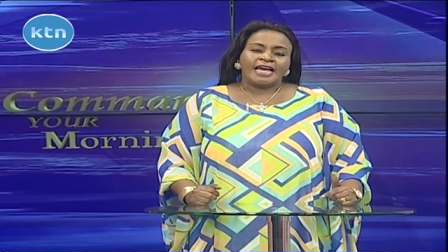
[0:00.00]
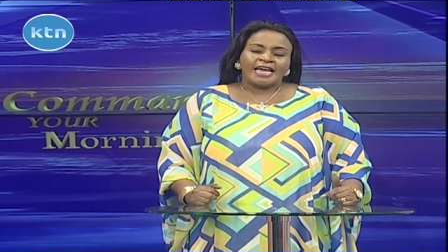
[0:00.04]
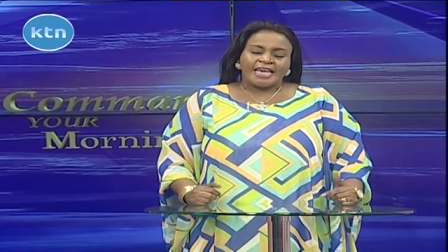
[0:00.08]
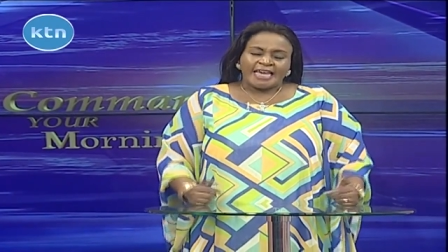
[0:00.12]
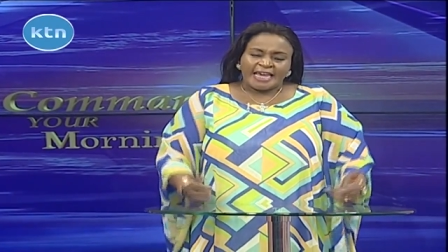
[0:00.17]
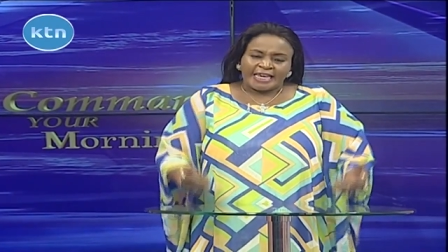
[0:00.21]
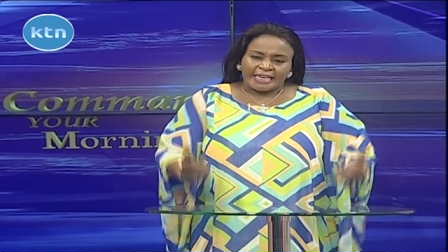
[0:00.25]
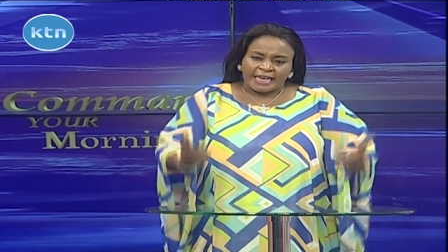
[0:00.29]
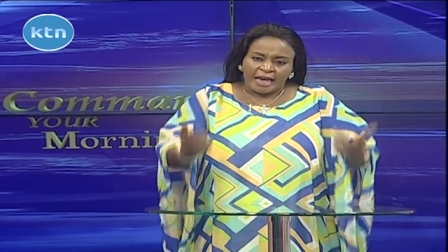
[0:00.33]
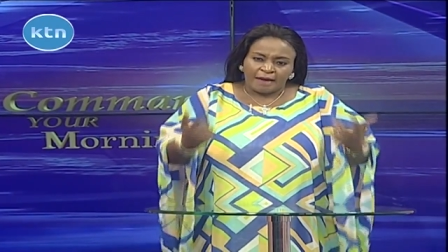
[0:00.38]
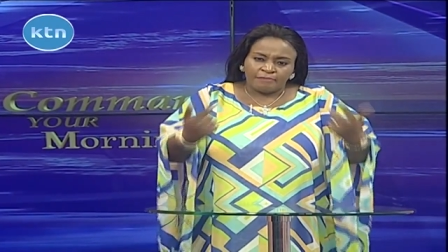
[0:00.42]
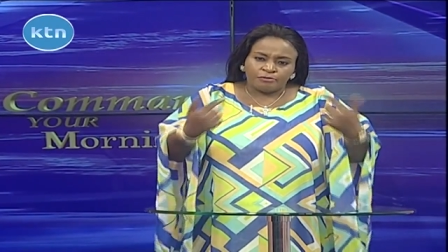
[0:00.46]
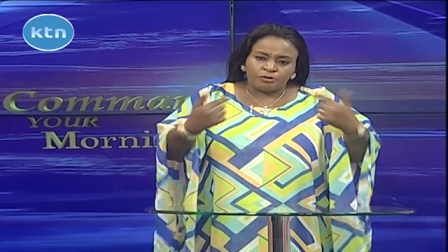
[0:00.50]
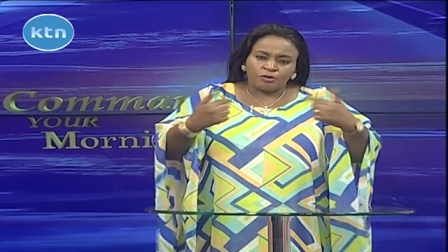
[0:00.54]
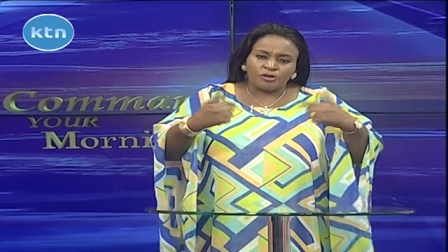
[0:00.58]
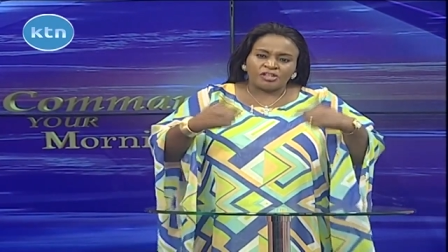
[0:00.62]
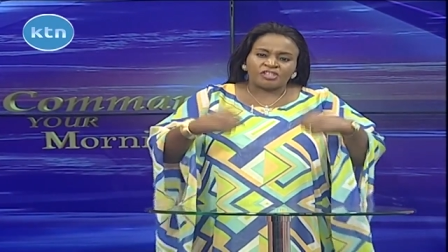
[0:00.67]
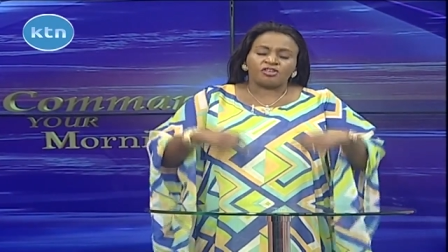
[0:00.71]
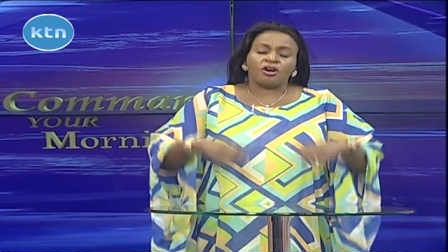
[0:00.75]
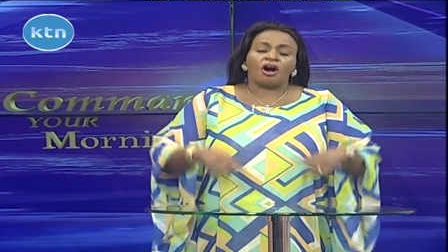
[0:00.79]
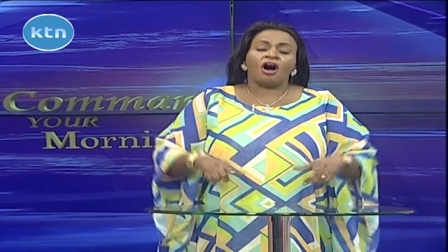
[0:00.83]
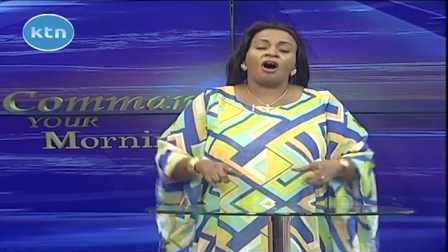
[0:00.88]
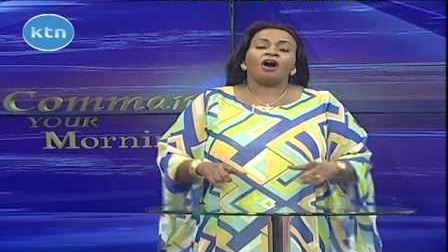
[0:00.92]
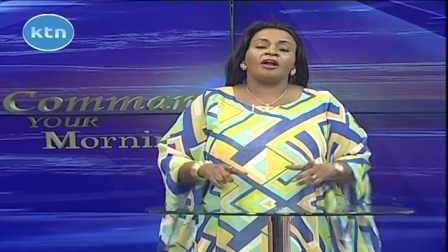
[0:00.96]
He came to
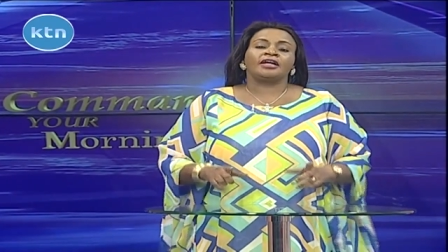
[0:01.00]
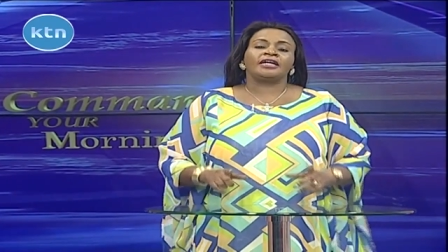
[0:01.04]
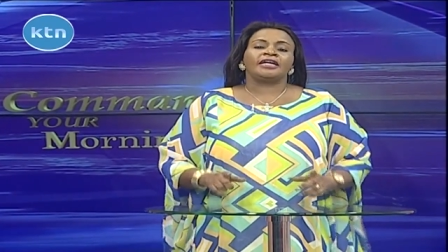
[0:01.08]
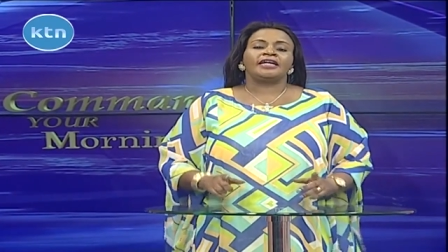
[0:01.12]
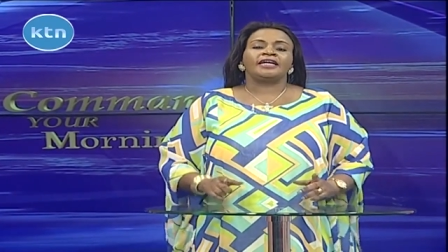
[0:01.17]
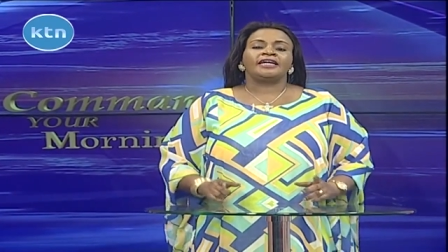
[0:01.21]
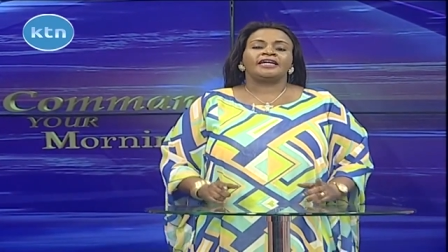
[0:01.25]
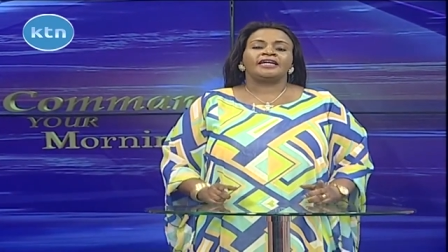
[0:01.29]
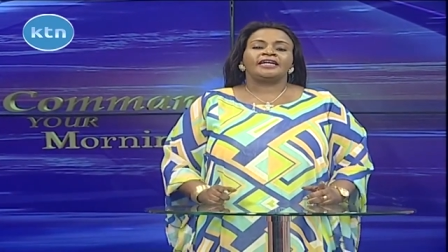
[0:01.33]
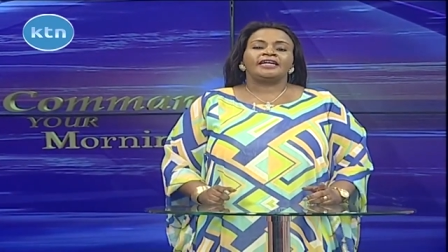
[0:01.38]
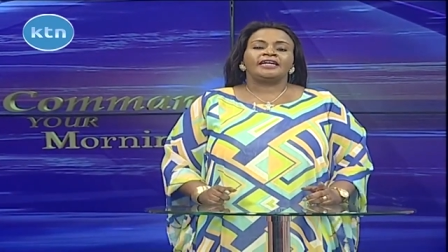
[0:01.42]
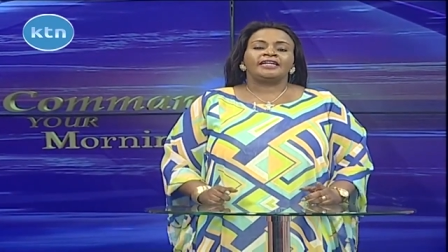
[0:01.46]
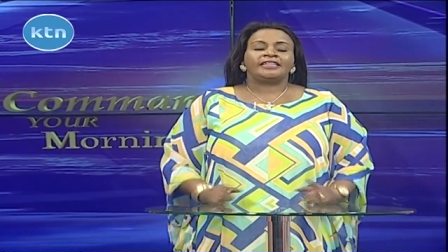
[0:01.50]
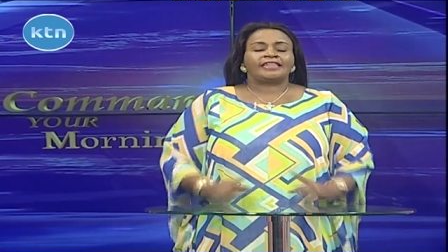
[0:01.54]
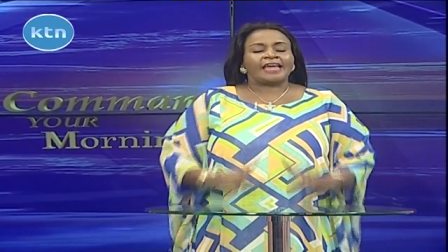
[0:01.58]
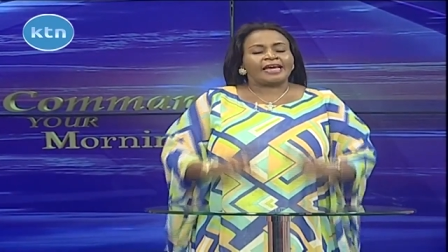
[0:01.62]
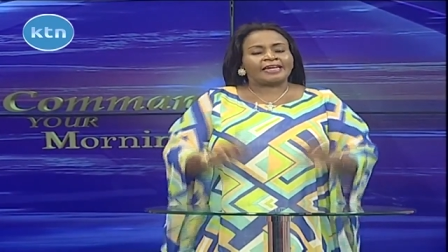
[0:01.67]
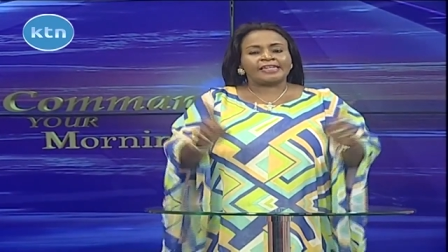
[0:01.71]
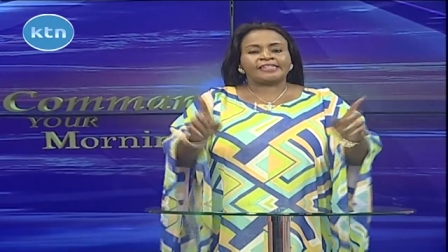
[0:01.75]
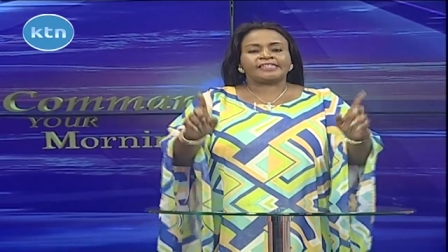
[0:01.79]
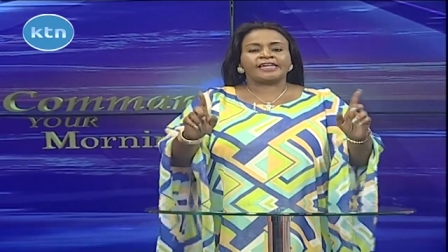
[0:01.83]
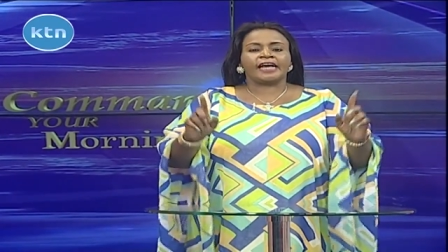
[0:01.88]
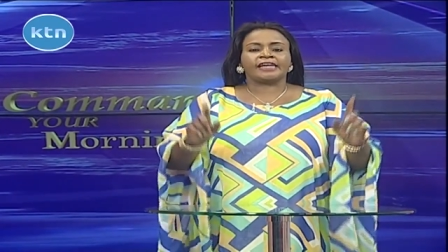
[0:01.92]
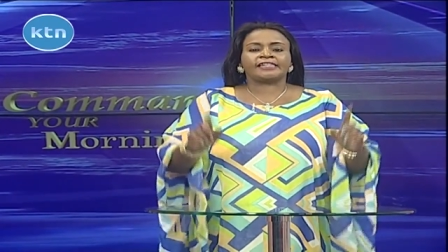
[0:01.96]
his own,
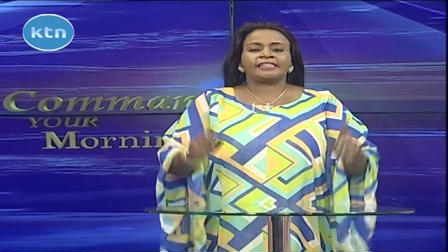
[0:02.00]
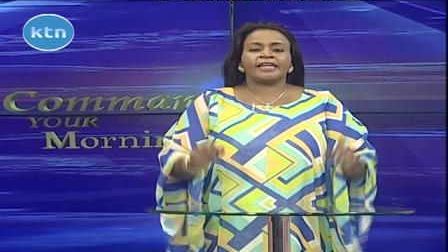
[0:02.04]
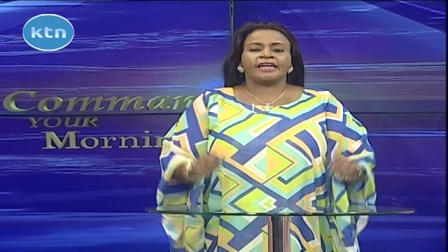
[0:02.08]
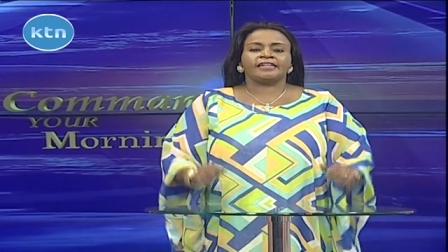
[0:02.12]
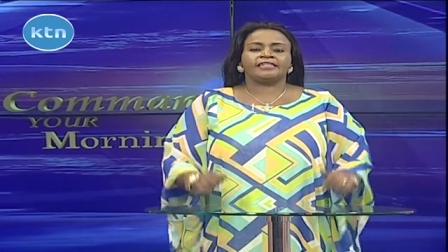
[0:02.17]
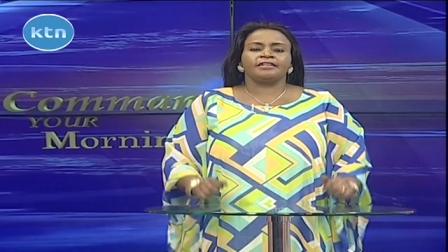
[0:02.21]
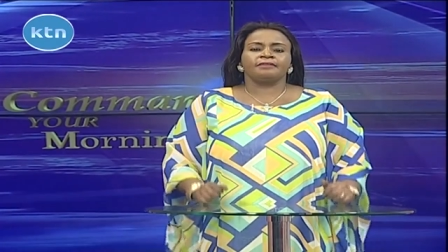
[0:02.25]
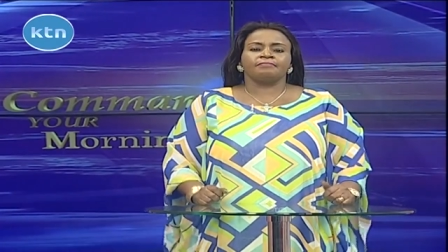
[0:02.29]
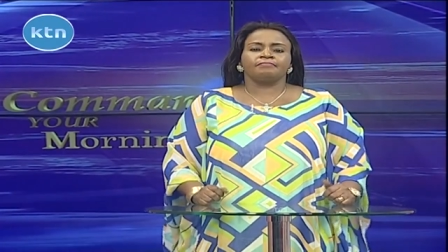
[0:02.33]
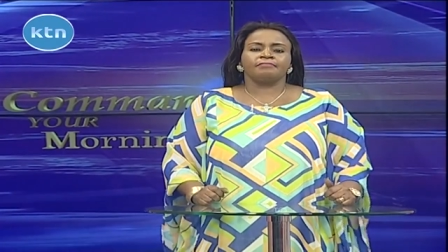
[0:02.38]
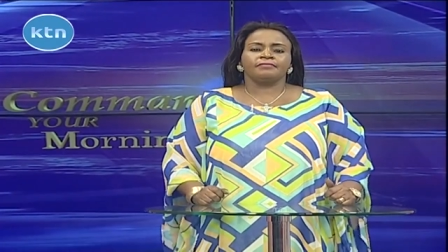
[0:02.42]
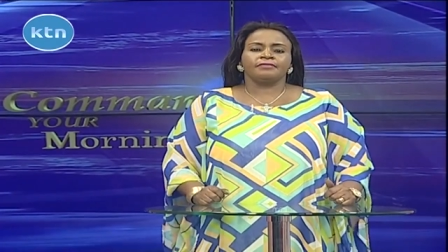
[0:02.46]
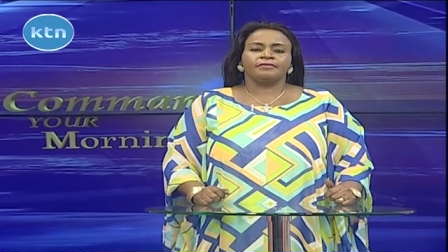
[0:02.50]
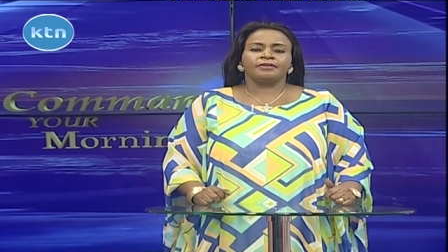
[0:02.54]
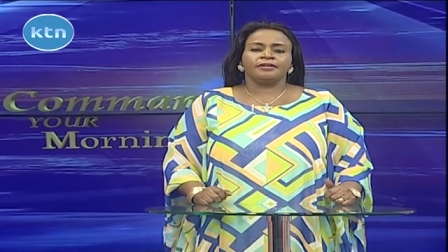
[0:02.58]
they rejected him.